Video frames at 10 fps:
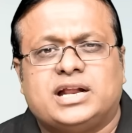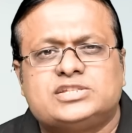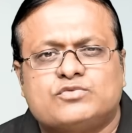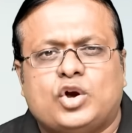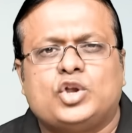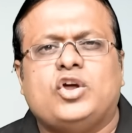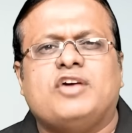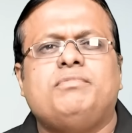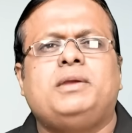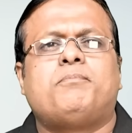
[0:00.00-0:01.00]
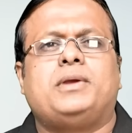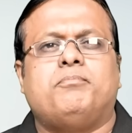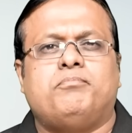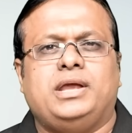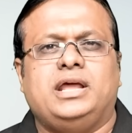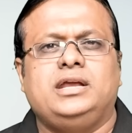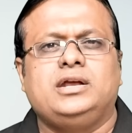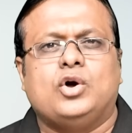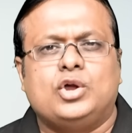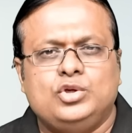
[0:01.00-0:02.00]
Trust what you have been
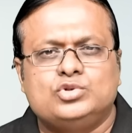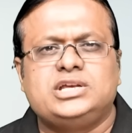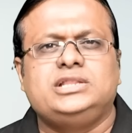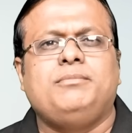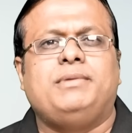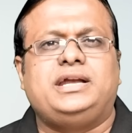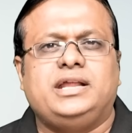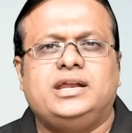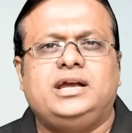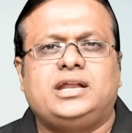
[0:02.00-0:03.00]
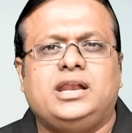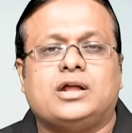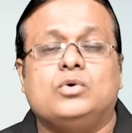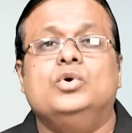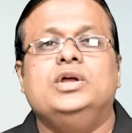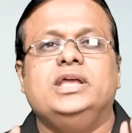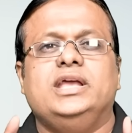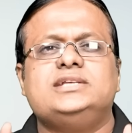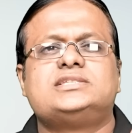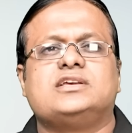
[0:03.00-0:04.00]
preparing or using the material till now
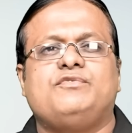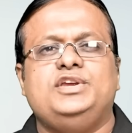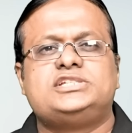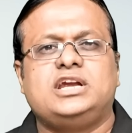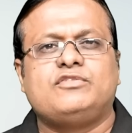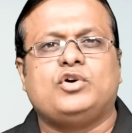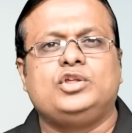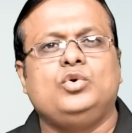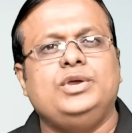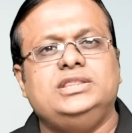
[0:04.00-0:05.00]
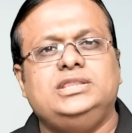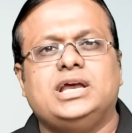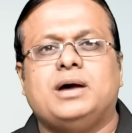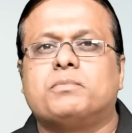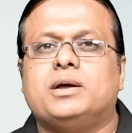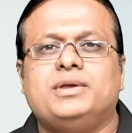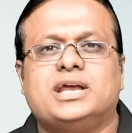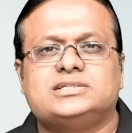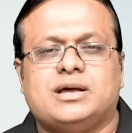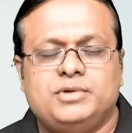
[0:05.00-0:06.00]
is sufficient for you in the upcoming
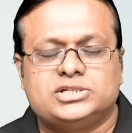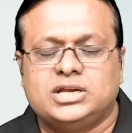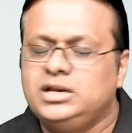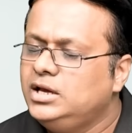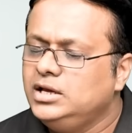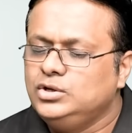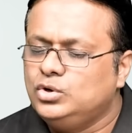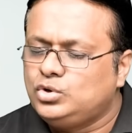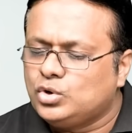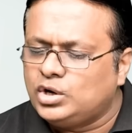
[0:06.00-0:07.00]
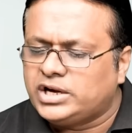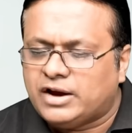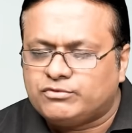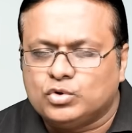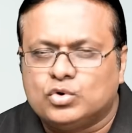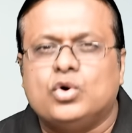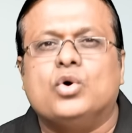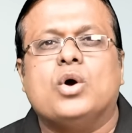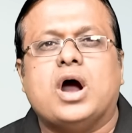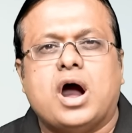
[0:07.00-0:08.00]
examination. You don't have to
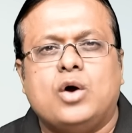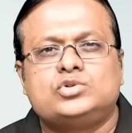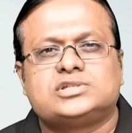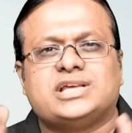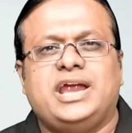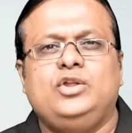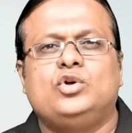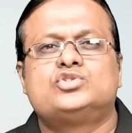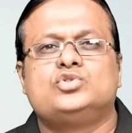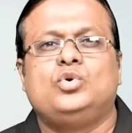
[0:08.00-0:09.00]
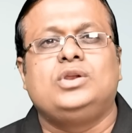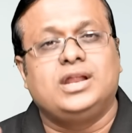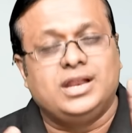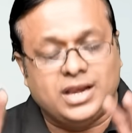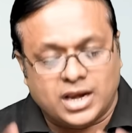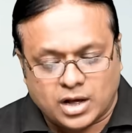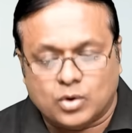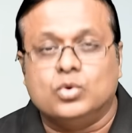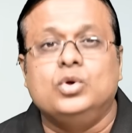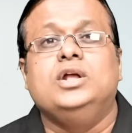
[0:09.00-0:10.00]
go outside your zone now.